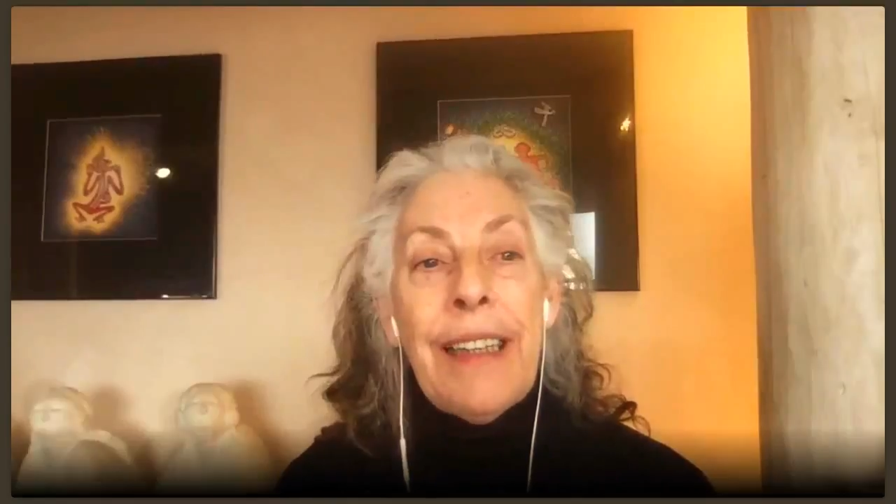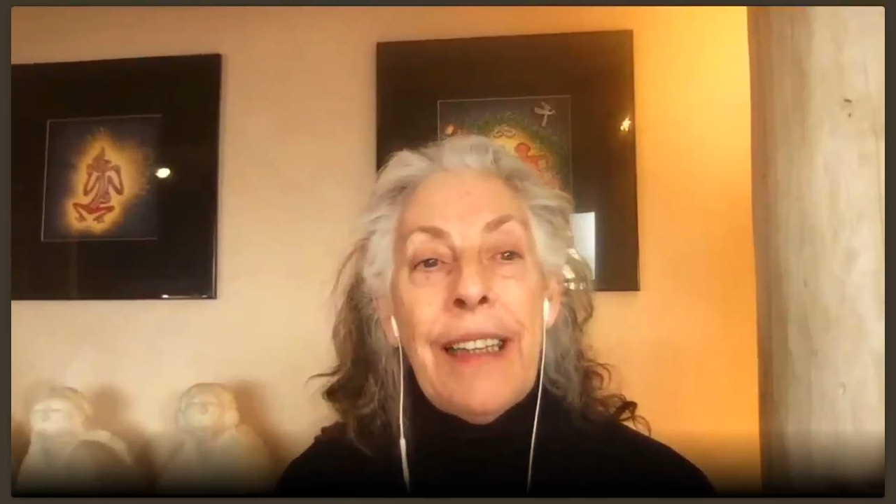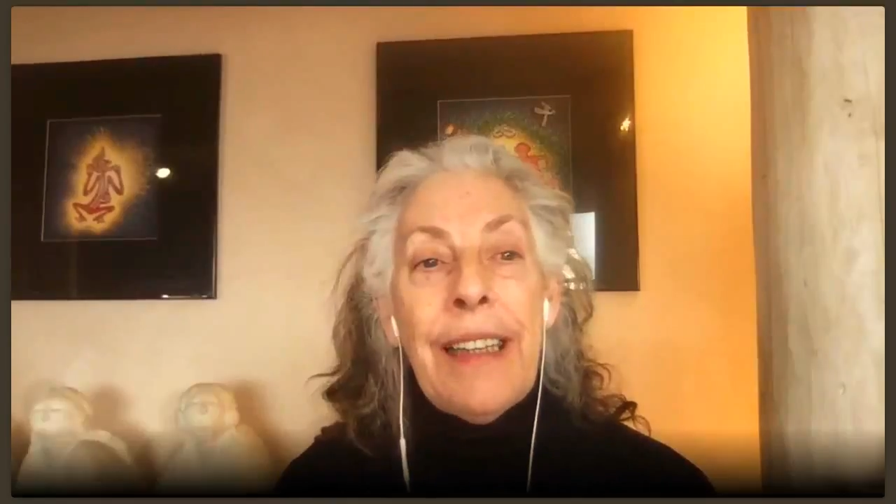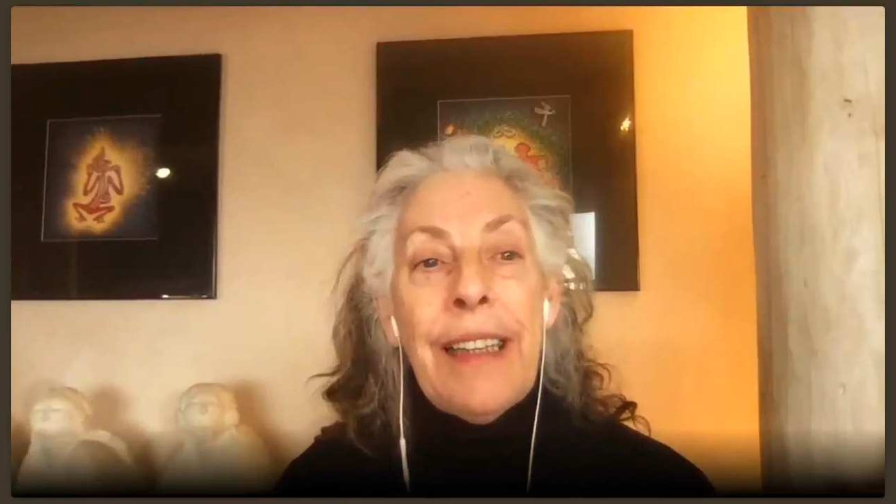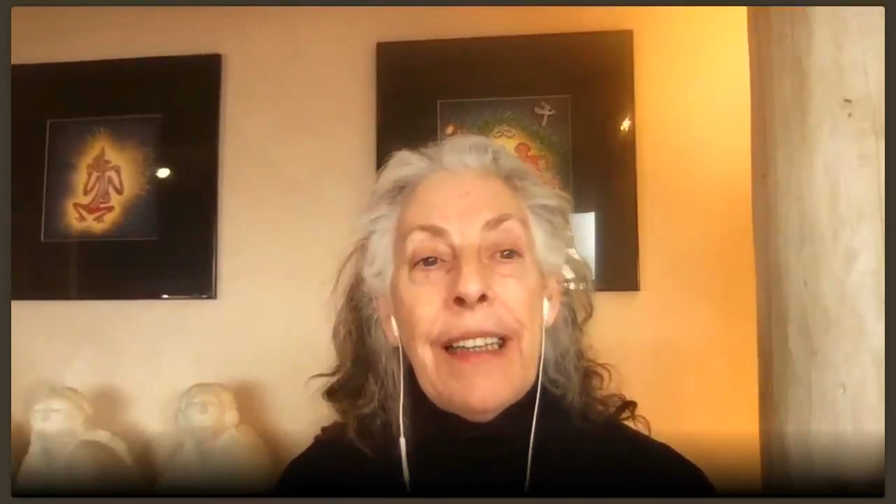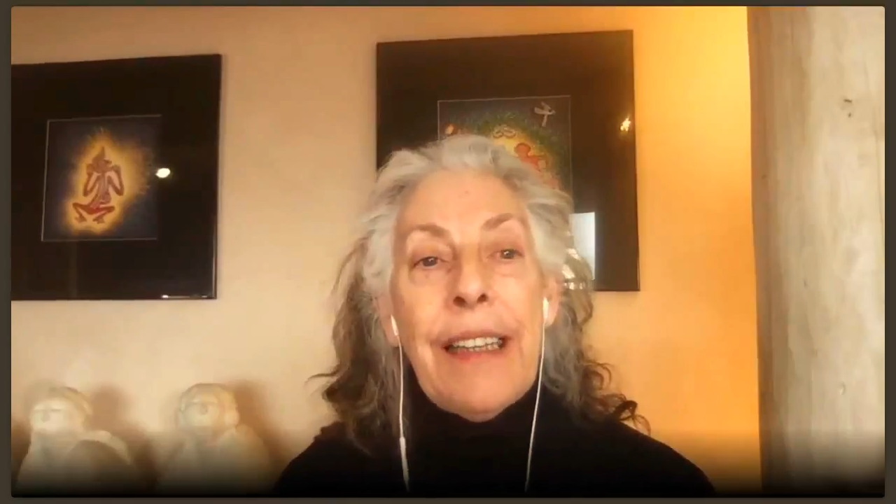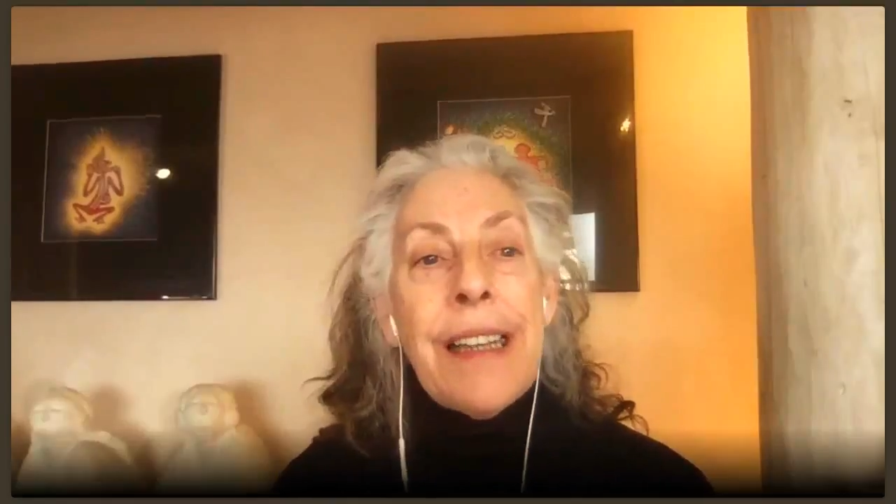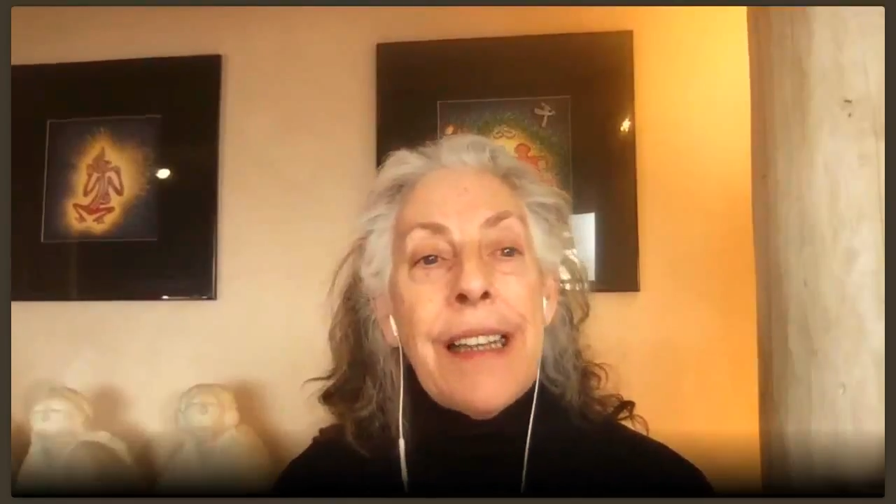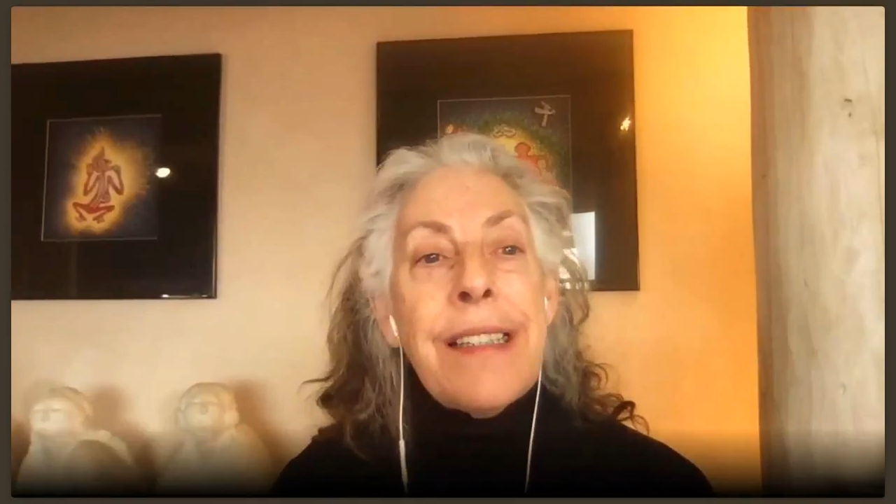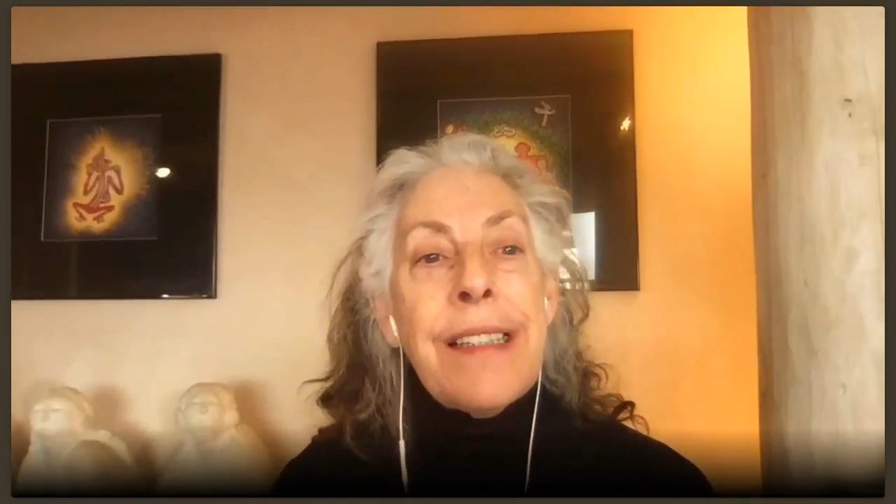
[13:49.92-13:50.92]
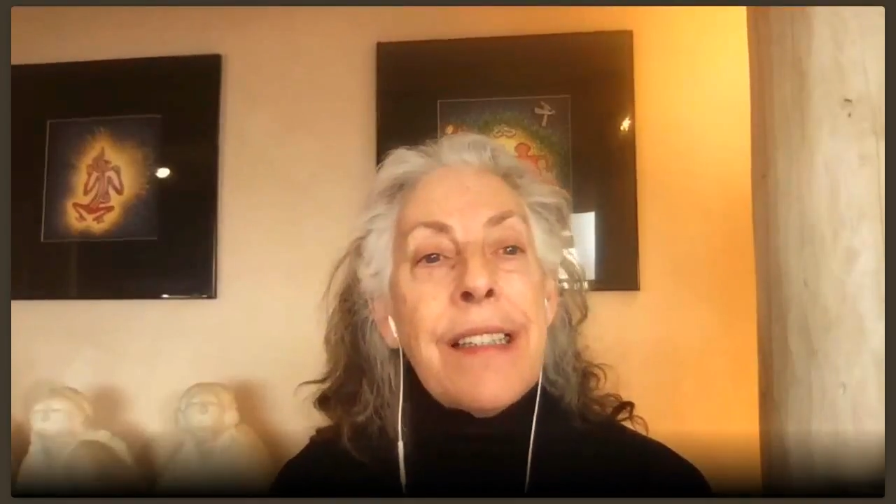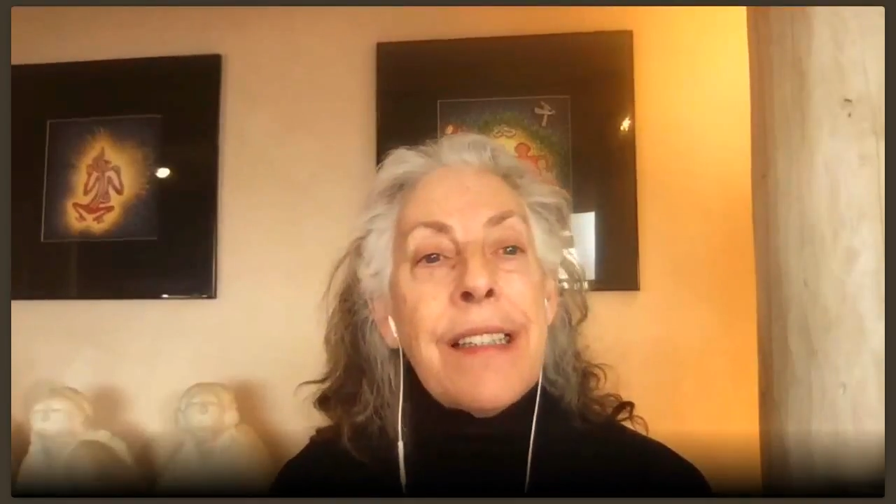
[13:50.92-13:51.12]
The senses of the